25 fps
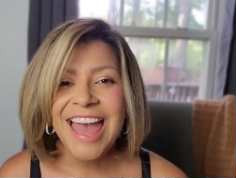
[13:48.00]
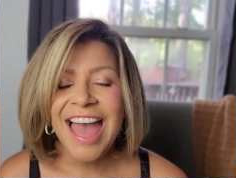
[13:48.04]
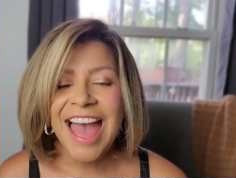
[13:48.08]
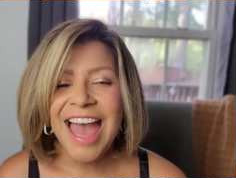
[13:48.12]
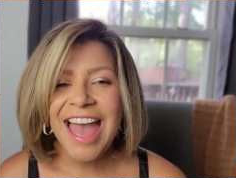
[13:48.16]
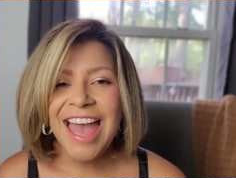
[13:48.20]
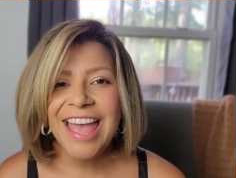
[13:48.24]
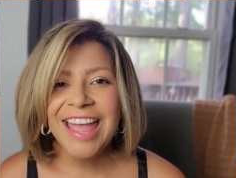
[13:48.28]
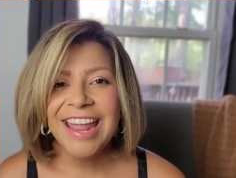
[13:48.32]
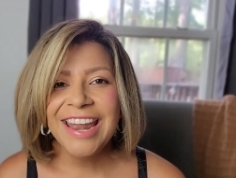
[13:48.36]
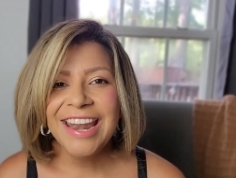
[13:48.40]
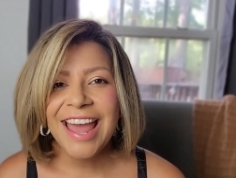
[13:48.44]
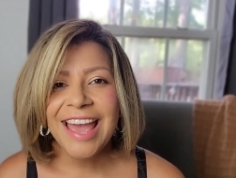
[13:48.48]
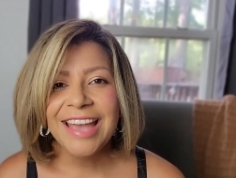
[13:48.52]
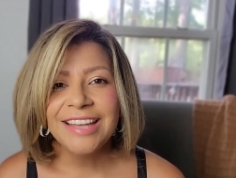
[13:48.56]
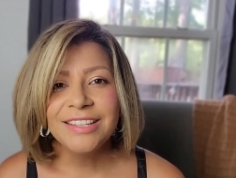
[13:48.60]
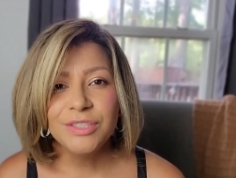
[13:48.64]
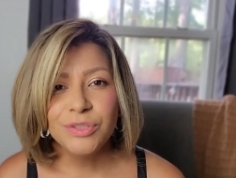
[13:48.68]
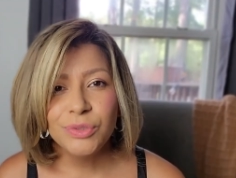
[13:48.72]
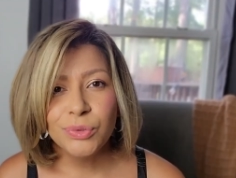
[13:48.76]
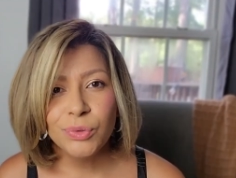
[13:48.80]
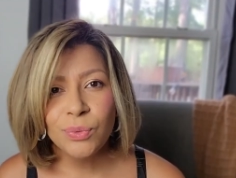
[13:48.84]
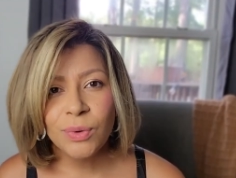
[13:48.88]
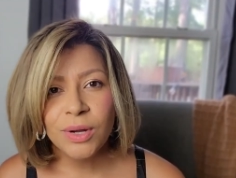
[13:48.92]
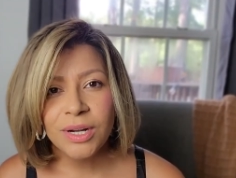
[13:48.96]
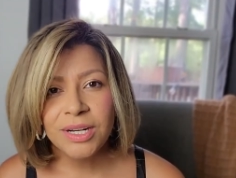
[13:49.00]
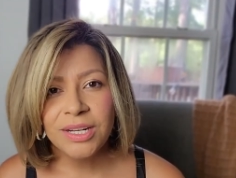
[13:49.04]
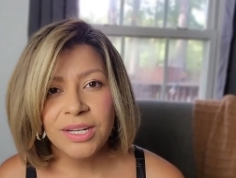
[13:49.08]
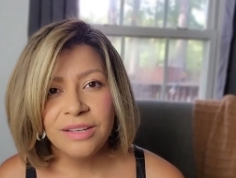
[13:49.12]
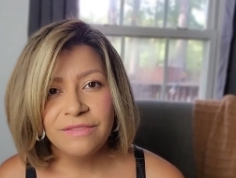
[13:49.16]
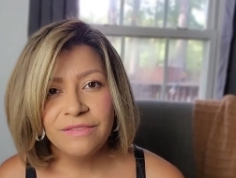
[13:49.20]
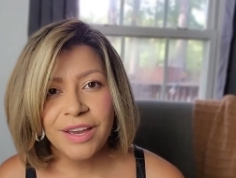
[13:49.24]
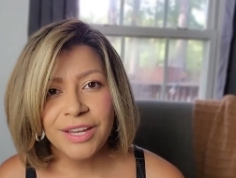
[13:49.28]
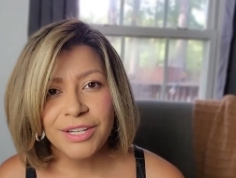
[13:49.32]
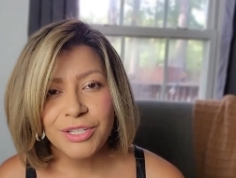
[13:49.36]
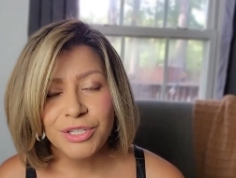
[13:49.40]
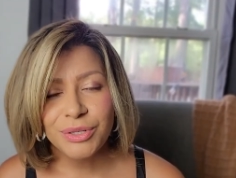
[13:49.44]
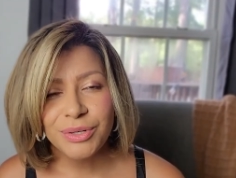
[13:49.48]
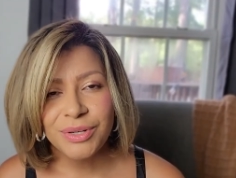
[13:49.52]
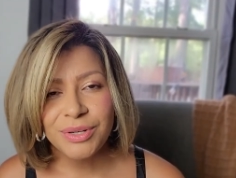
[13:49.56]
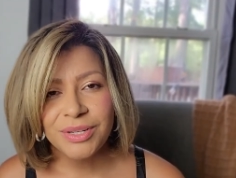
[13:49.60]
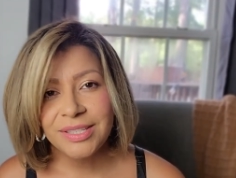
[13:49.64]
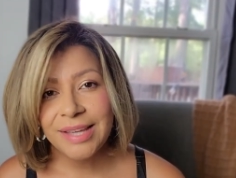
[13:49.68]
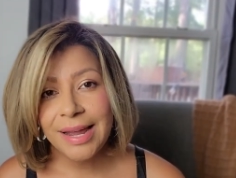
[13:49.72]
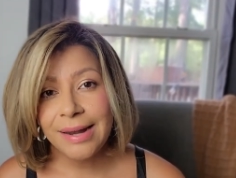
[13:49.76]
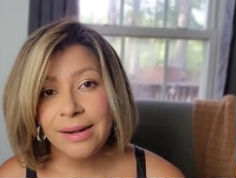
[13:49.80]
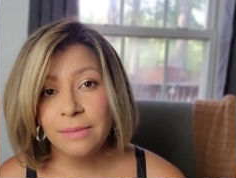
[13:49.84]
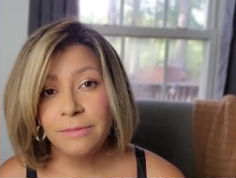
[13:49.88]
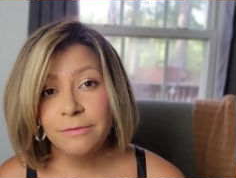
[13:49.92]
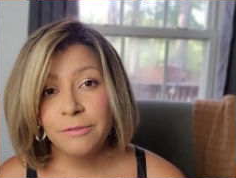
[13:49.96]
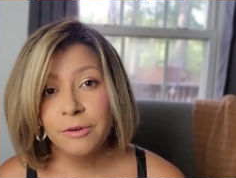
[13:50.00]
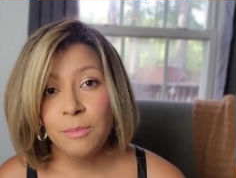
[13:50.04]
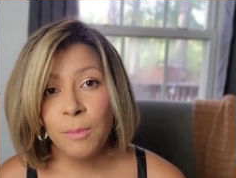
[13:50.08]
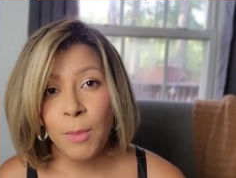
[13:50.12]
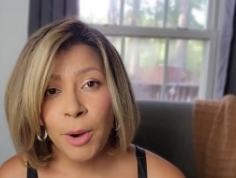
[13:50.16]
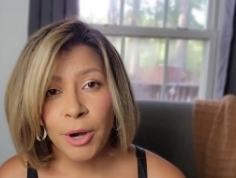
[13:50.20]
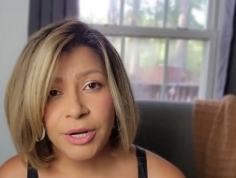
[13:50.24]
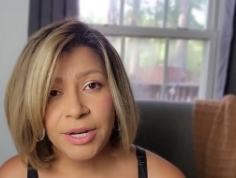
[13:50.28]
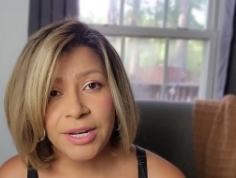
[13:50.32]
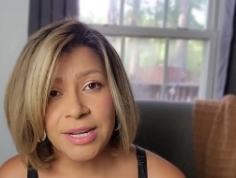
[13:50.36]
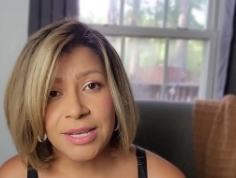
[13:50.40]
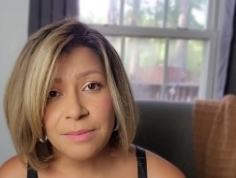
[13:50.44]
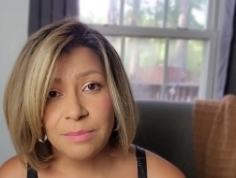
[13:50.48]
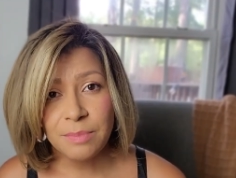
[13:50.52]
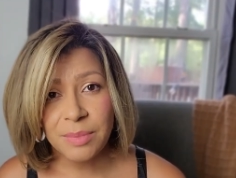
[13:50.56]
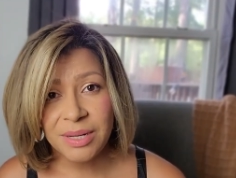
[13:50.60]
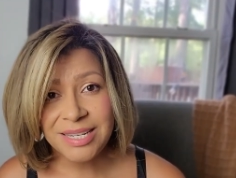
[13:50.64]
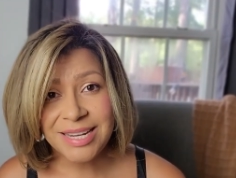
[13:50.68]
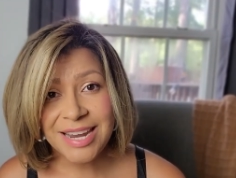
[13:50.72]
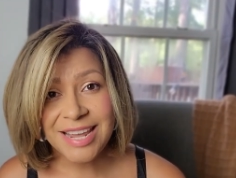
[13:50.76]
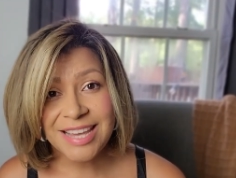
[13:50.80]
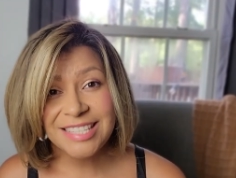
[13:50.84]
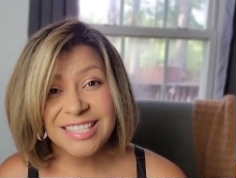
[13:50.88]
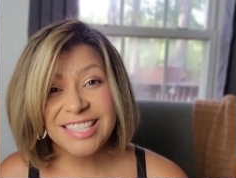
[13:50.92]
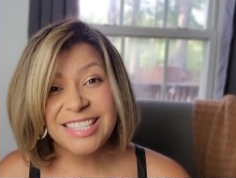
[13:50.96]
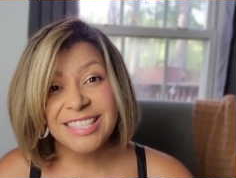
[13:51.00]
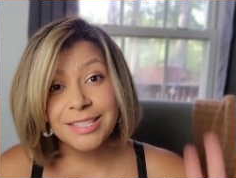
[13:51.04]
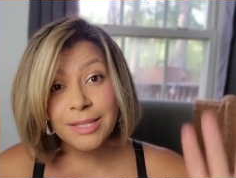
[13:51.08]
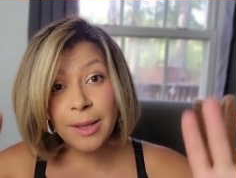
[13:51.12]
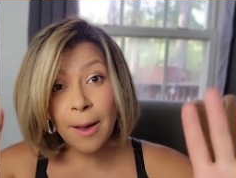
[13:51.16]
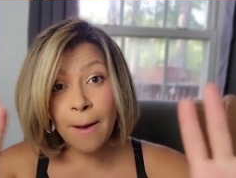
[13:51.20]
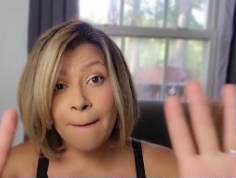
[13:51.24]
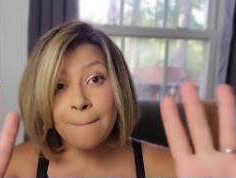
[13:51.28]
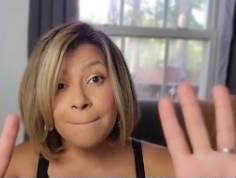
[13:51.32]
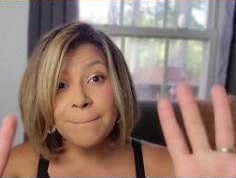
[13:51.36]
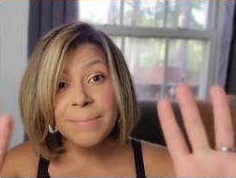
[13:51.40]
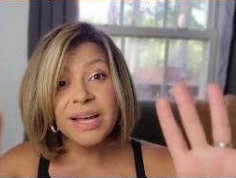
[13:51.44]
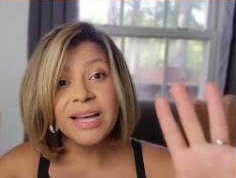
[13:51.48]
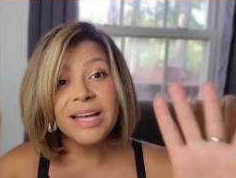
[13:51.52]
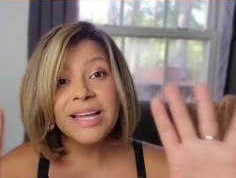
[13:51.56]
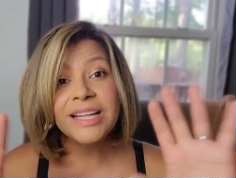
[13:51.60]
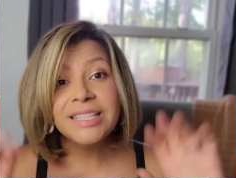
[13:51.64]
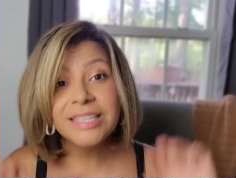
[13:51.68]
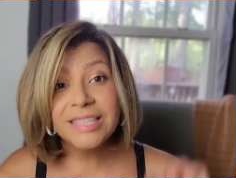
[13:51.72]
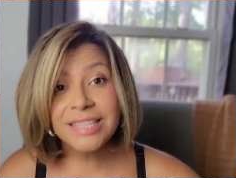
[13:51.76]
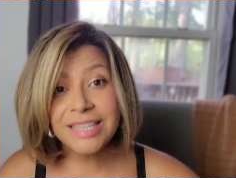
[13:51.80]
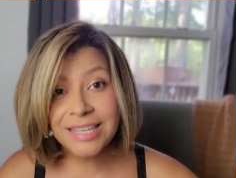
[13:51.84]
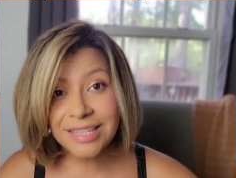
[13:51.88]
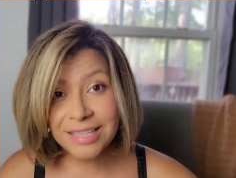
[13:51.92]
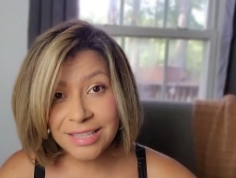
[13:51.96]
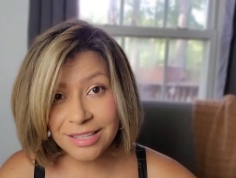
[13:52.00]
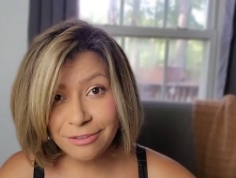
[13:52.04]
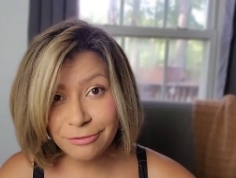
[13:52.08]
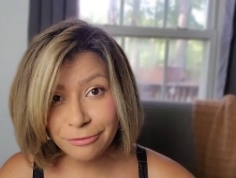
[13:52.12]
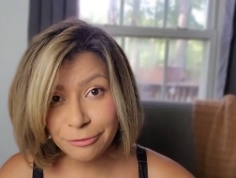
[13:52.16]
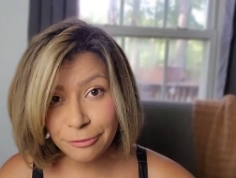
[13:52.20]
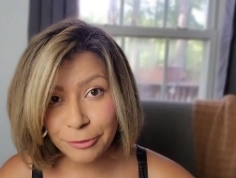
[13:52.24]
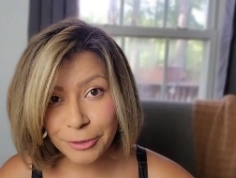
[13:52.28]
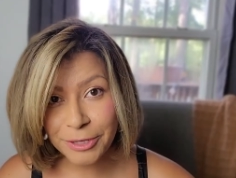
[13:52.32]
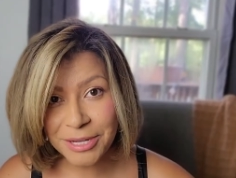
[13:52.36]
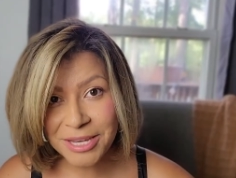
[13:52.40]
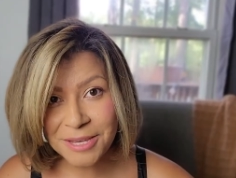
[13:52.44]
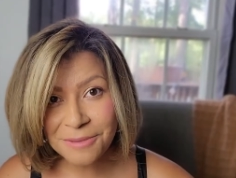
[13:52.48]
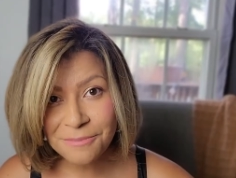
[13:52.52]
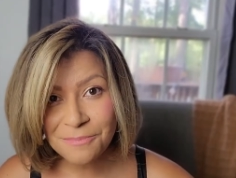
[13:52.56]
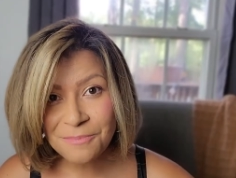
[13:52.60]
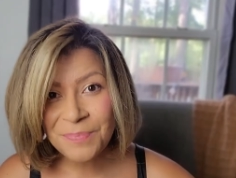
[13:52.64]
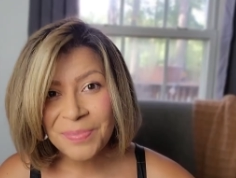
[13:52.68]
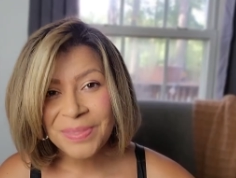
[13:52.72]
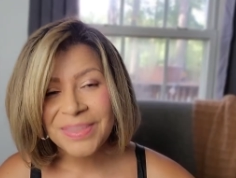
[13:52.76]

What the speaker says: And I do want to invite you to sign up for Marketing Mondays. It's completely free.